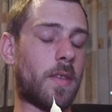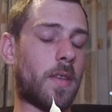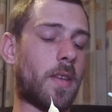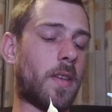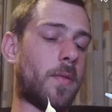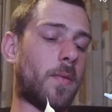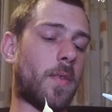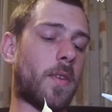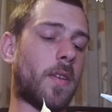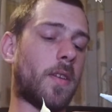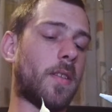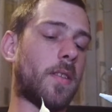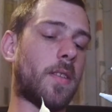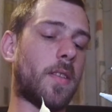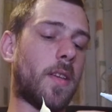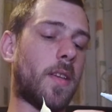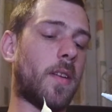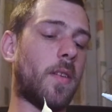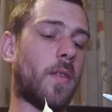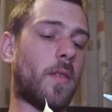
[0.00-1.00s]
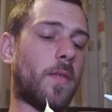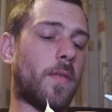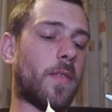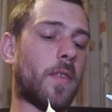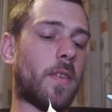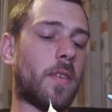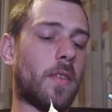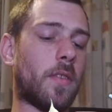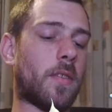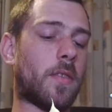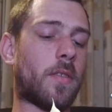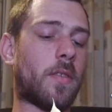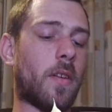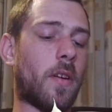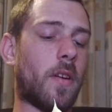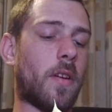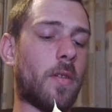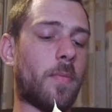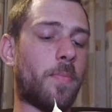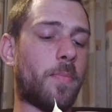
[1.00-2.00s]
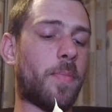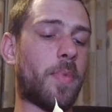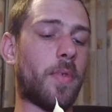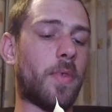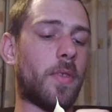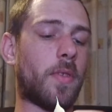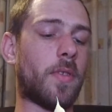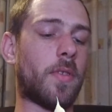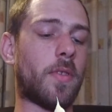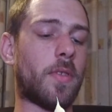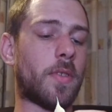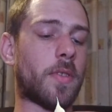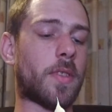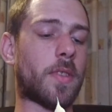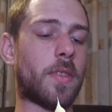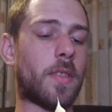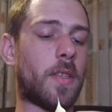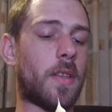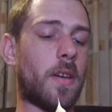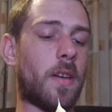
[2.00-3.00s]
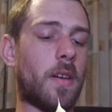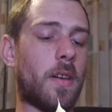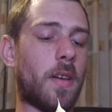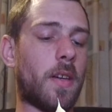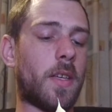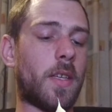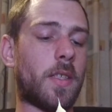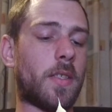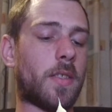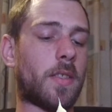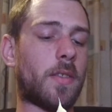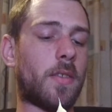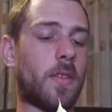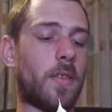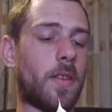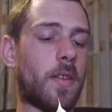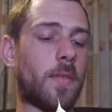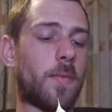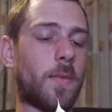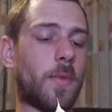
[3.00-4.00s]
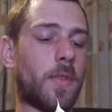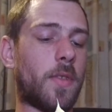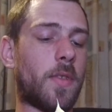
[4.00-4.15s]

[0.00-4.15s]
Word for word: and we're gonna take off another Dark Pulse. Nice. So that